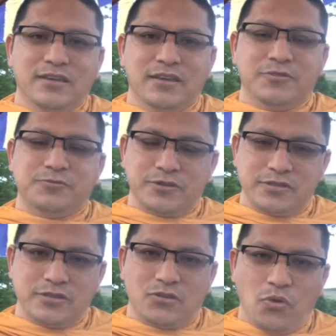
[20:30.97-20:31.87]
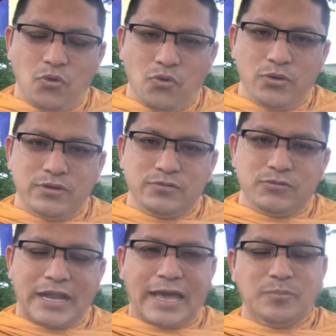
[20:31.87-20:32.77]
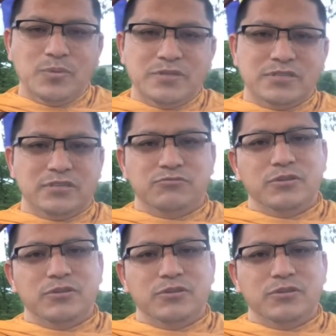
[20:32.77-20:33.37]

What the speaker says: And further on, what happens is